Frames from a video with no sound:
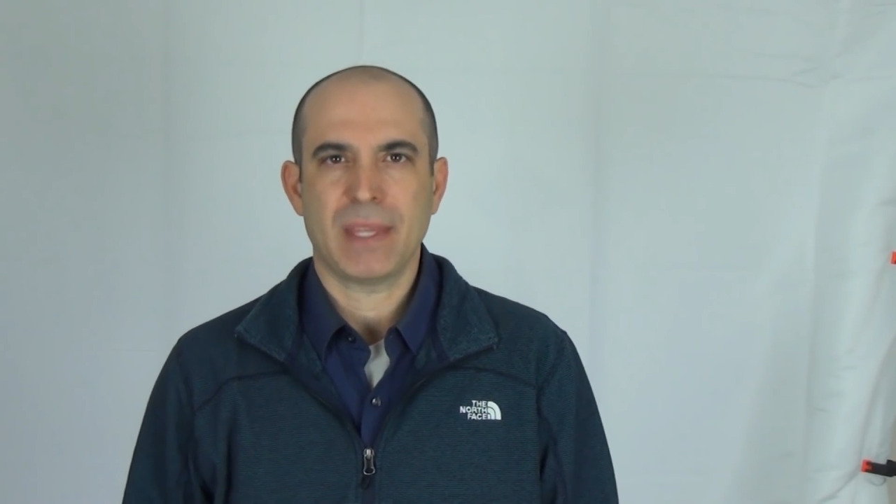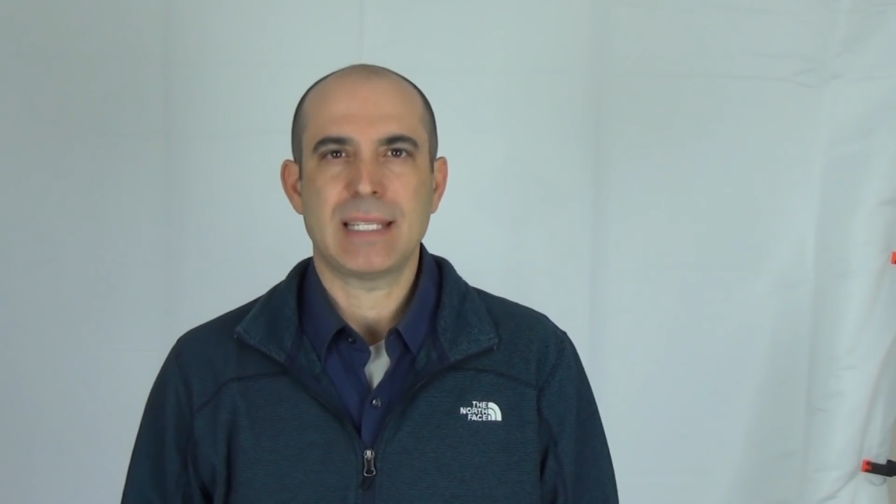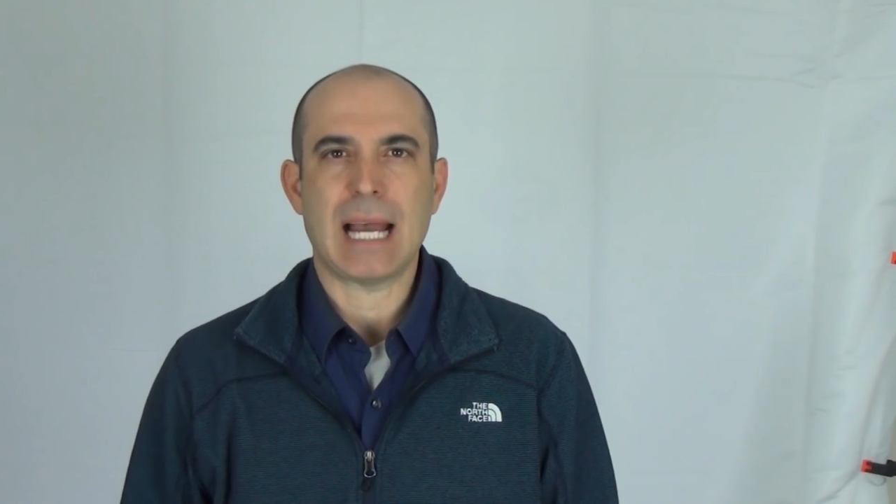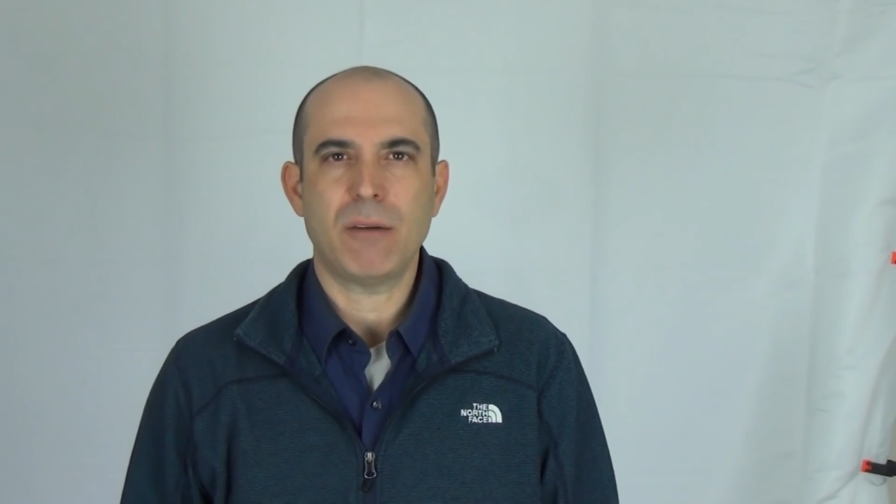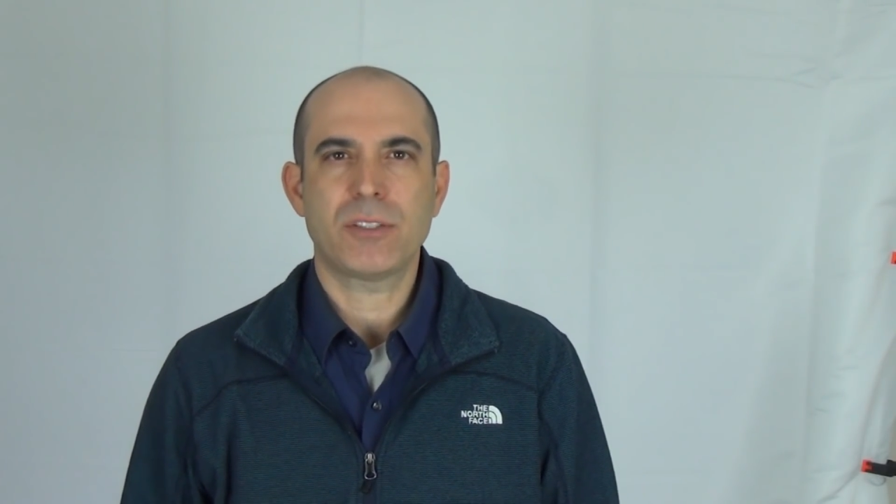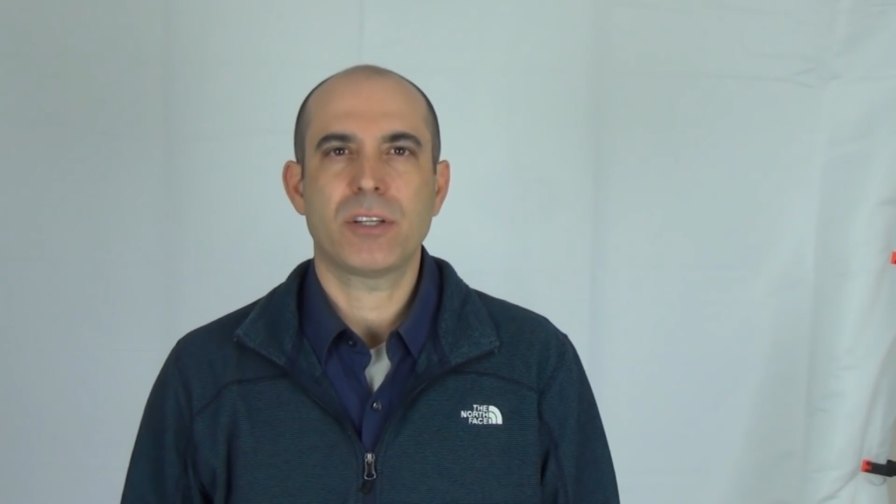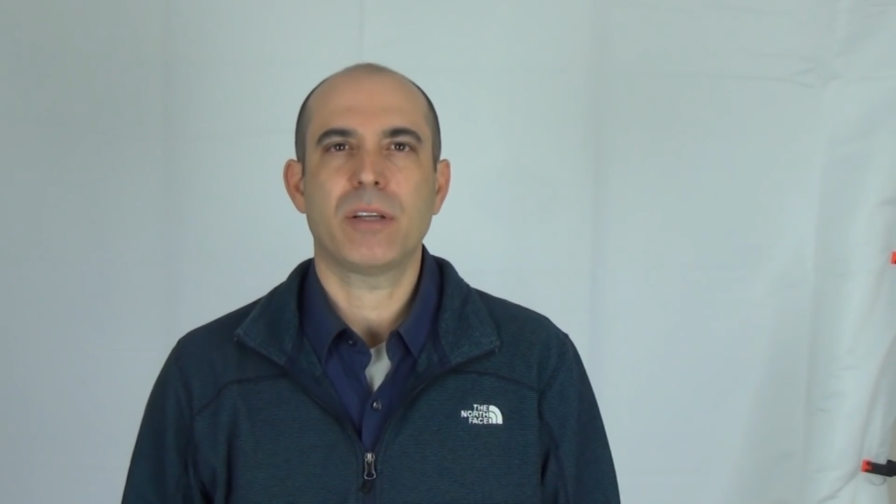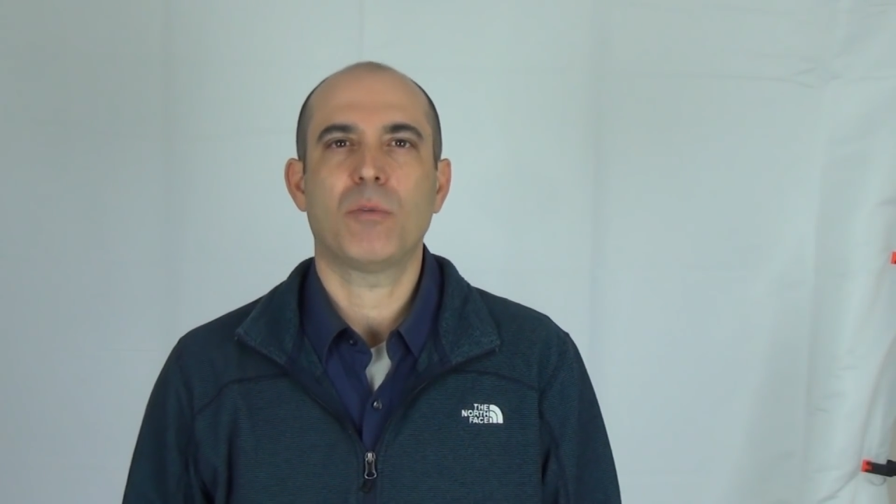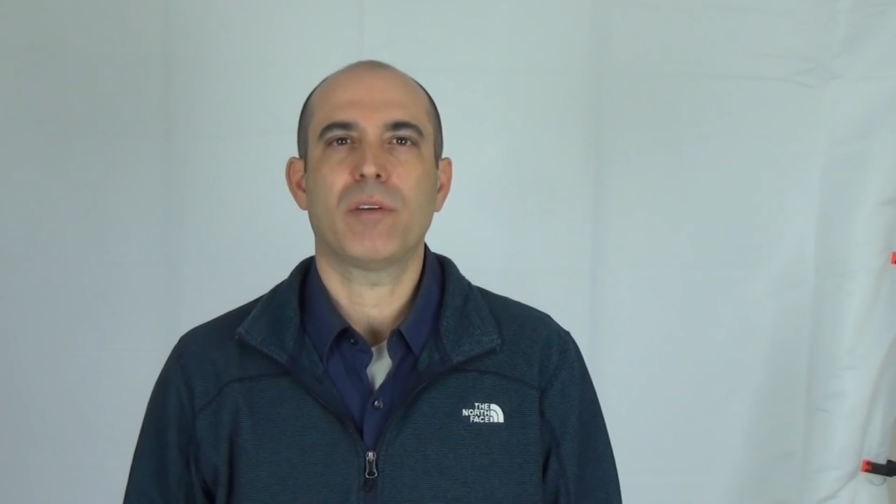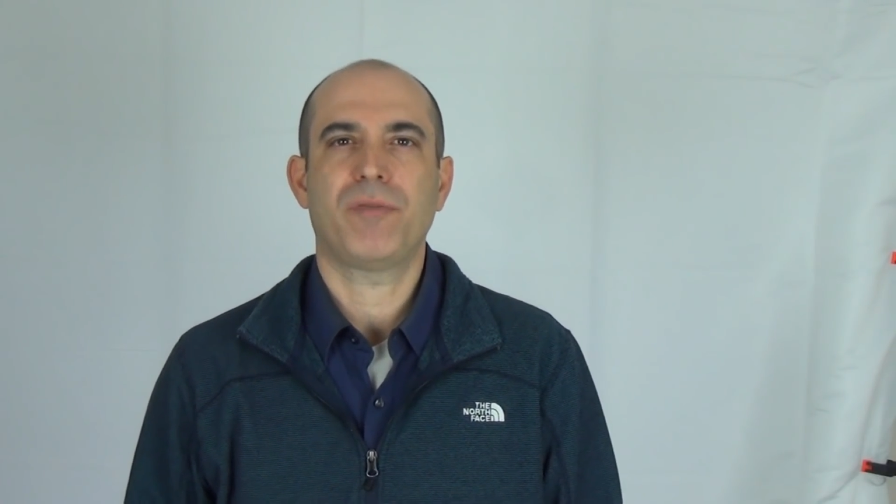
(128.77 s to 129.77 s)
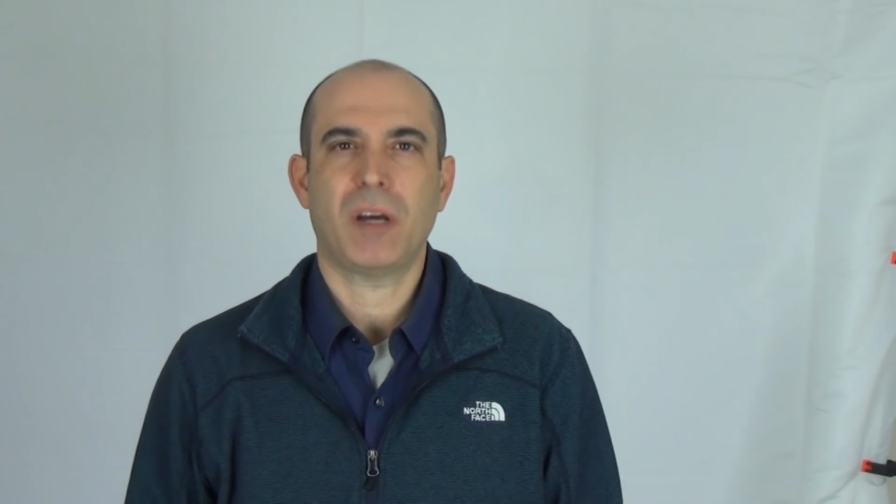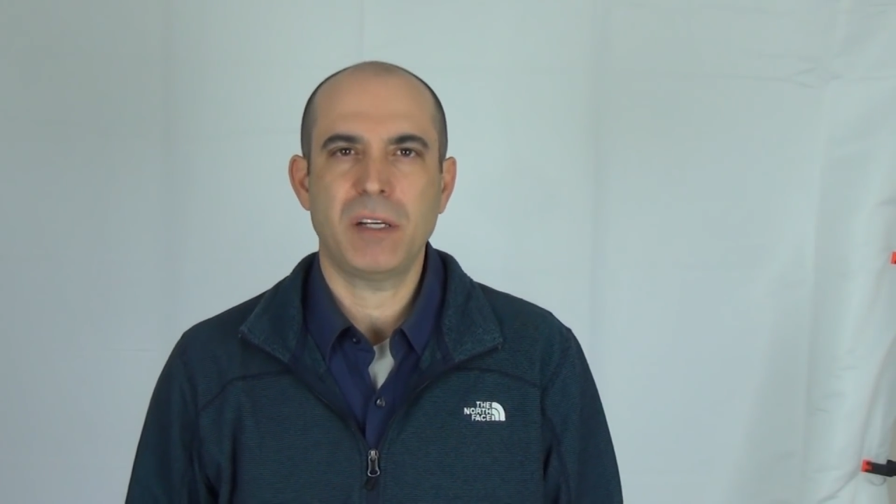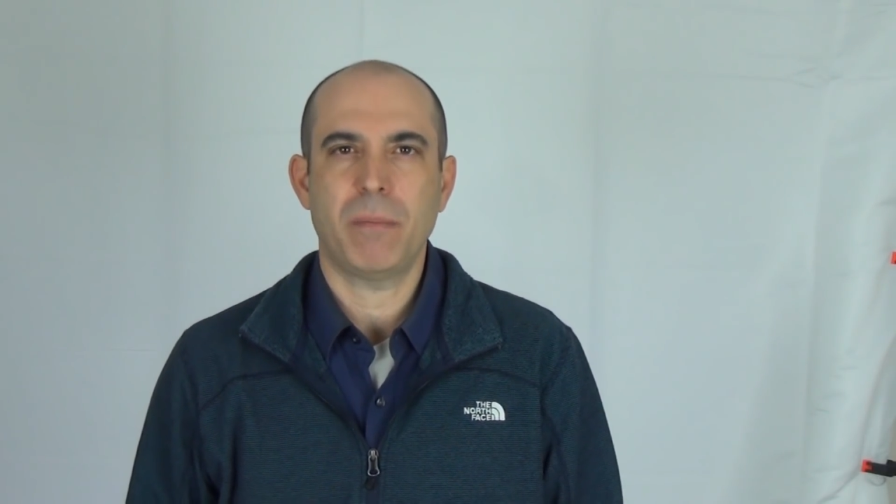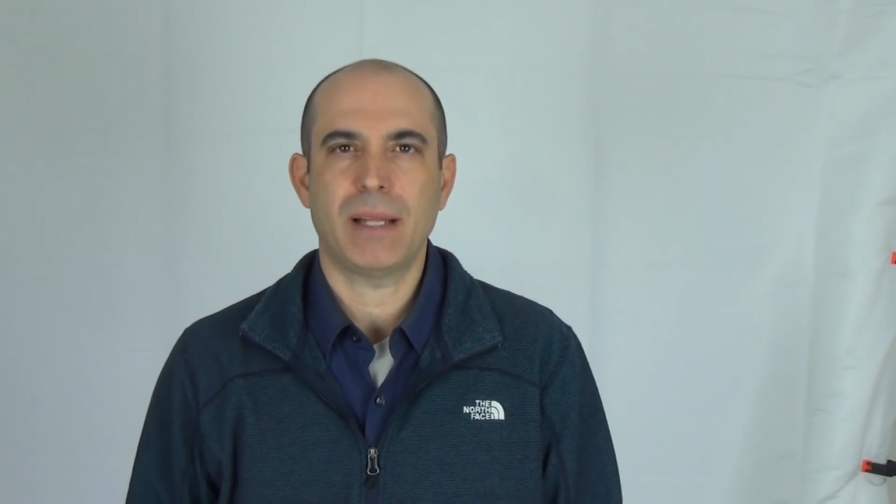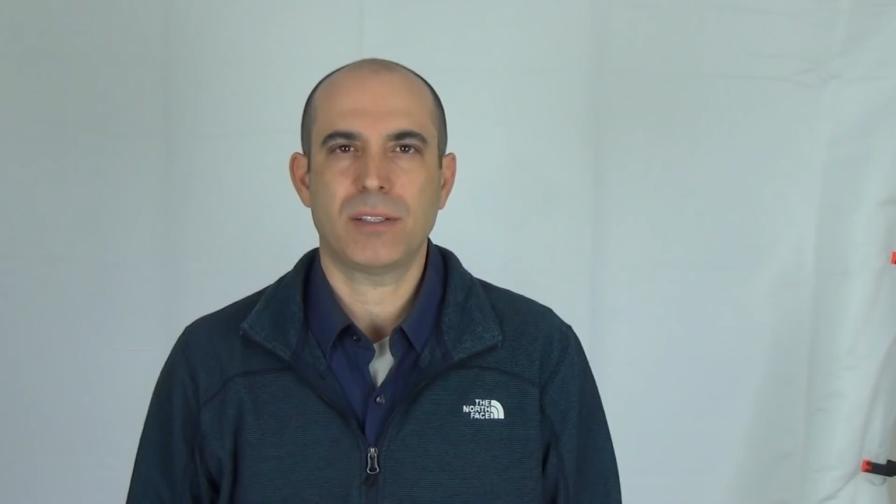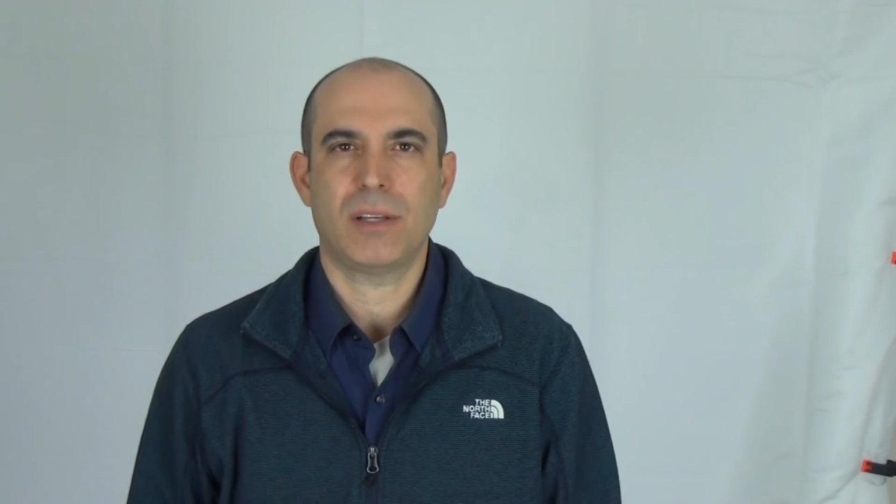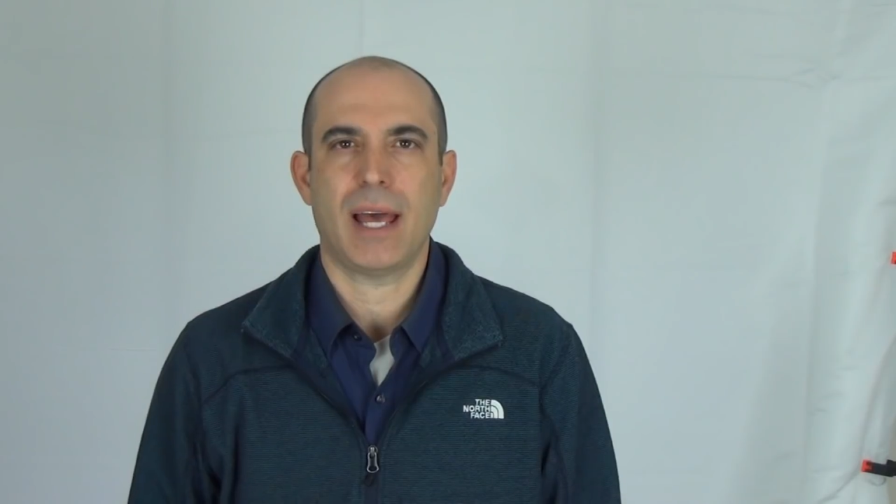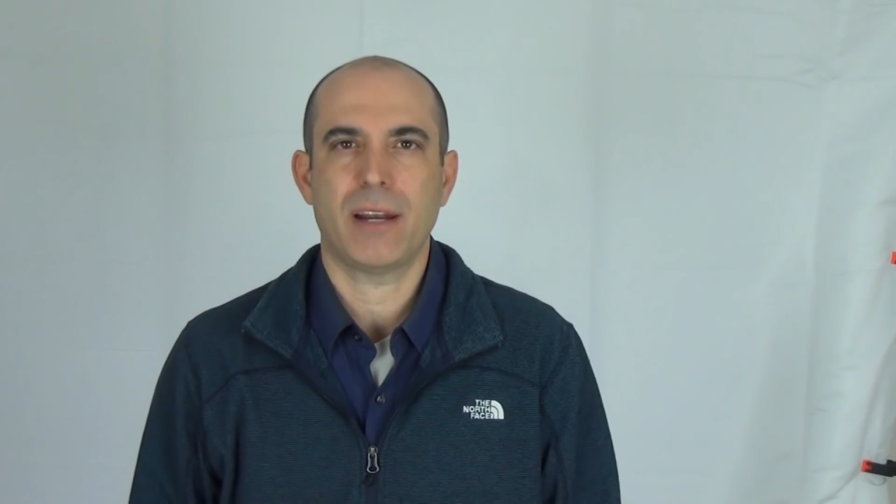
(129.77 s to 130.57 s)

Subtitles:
down to their more fundamental